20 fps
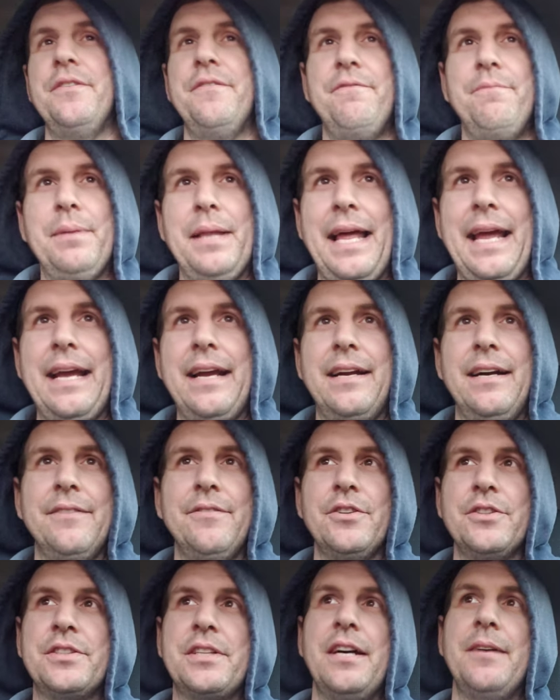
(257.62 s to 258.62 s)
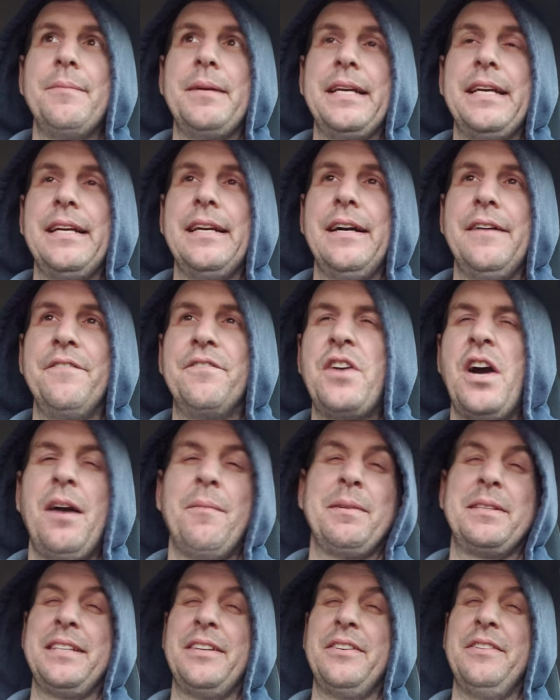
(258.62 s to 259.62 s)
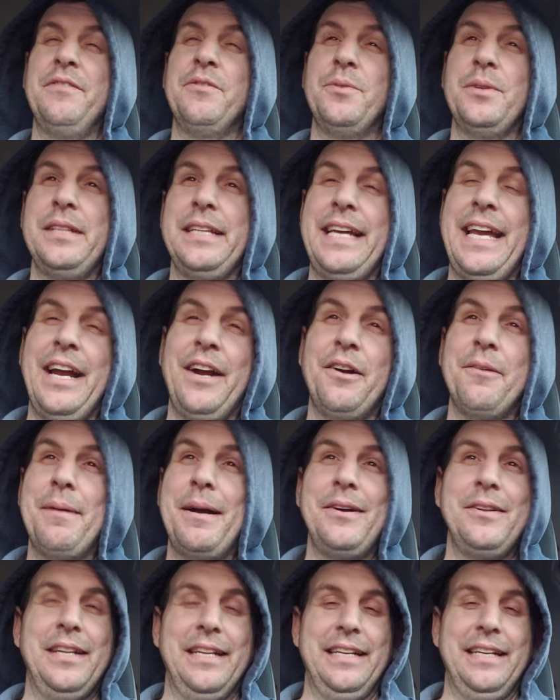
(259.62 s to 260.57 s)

of blank covers coming of comics I don't even really care about.